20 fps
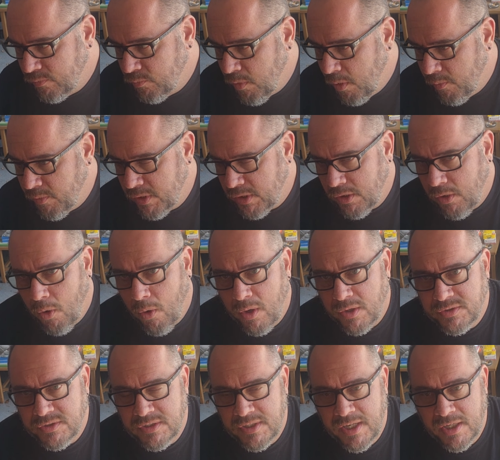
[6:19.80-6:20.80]
what would it
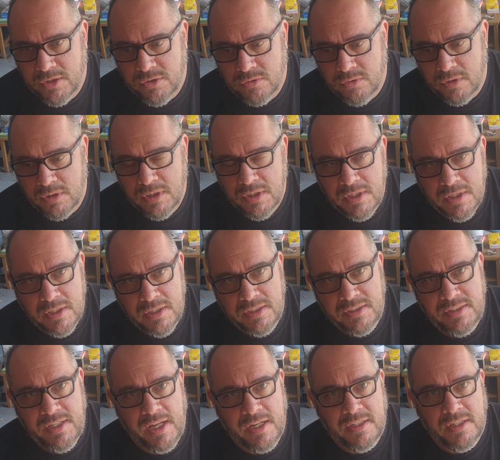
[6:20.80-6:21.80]
cost, an extra
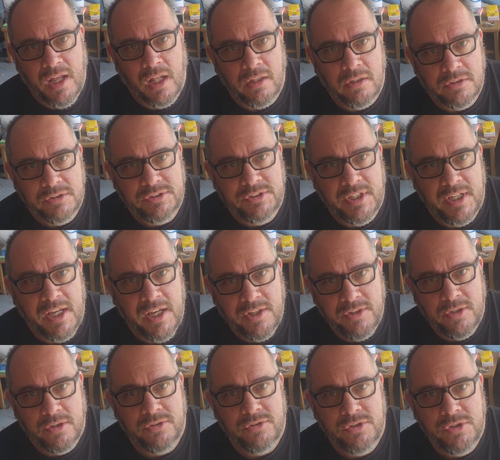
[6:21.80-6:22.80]
$10 to add
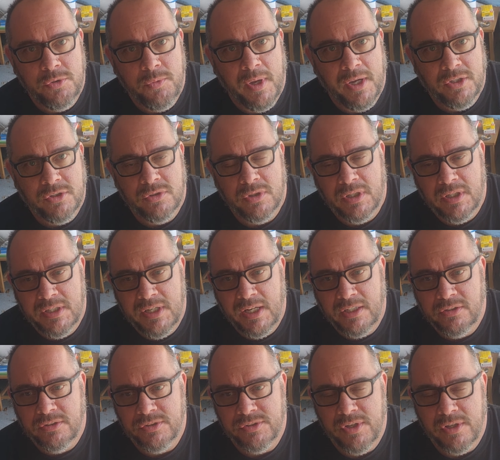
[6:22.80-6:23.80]
those 2 extra
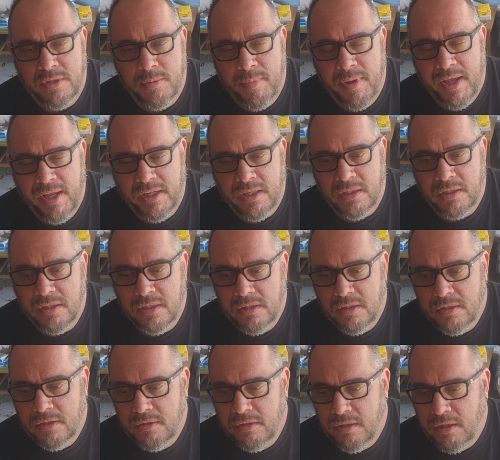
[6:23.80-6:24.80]
connectors on the back?
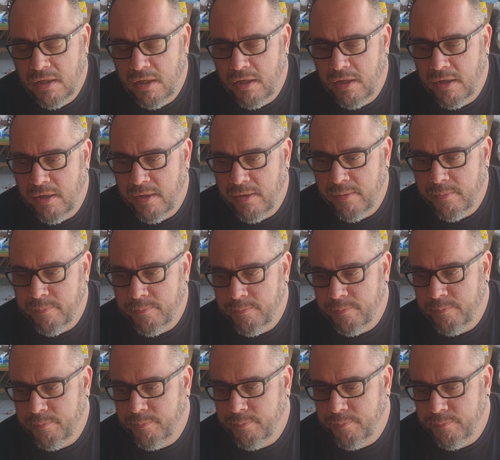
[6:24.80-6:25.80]

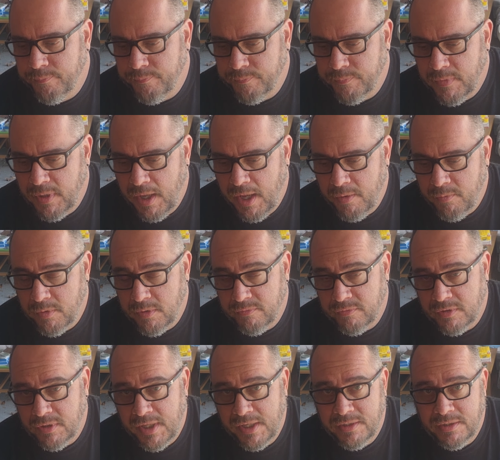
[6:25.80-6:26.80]
I would have
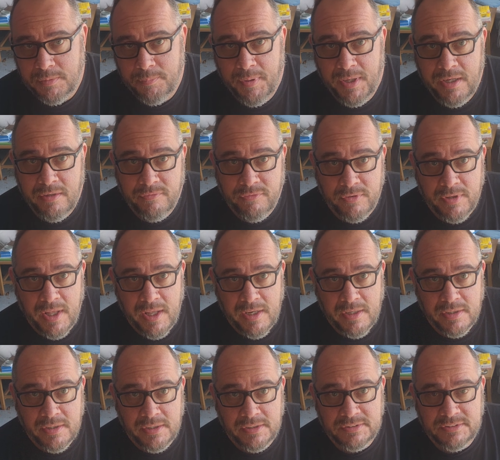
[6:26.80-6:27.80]
gladly paid for that
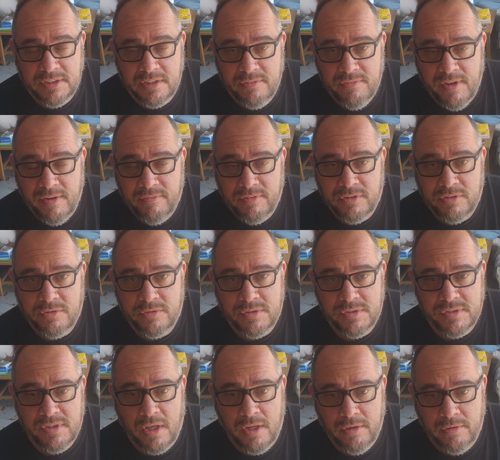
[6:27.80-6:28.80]
instead of having to do the
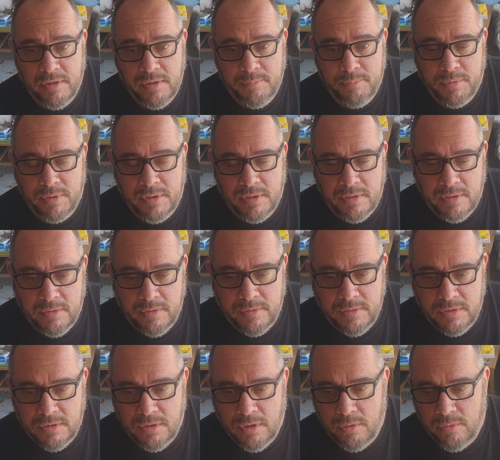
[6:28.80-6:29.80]
soldering, but
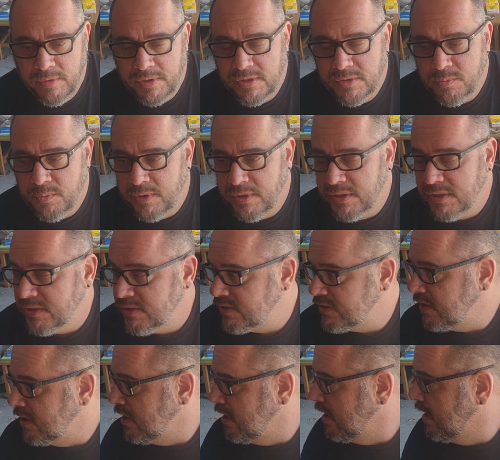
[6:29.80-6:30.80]
you know, it is what it
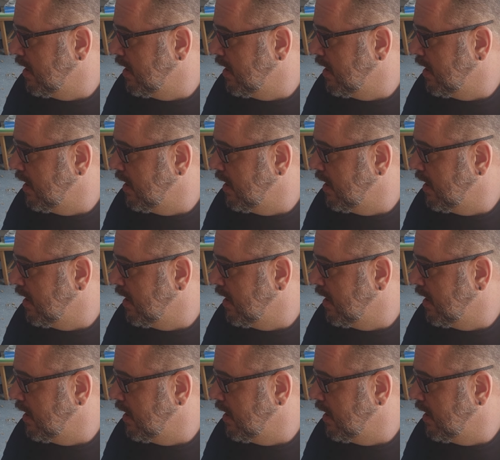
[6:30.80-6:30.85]
is.